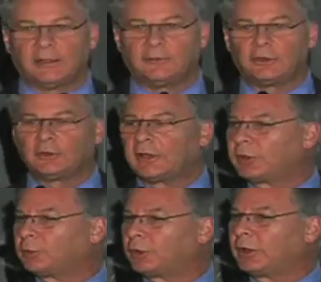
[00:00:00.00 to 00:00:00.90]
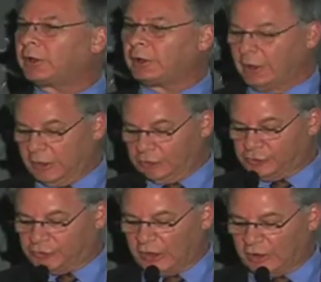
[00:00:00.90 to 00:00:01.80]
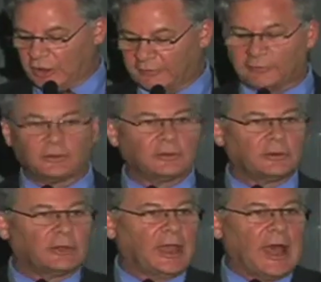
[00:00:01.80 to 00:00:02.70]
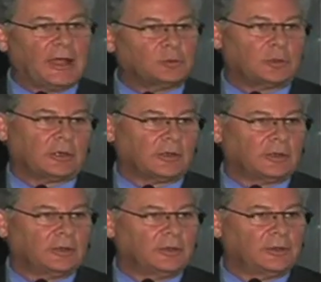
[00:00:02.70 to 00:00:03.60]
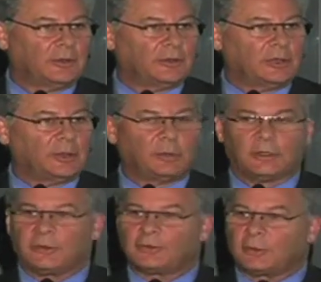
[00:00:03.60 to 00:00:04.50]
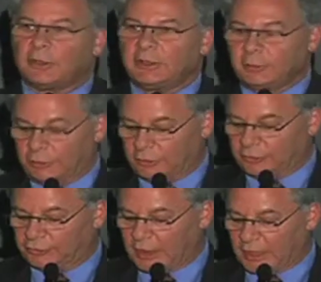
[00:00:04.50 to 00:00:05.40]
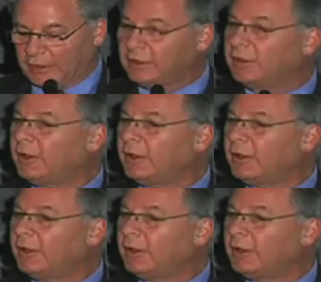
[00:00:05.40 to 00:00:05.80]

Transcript: If you don't like prayer, just take off the God word. Okay, but the Serenity prayer goes, God,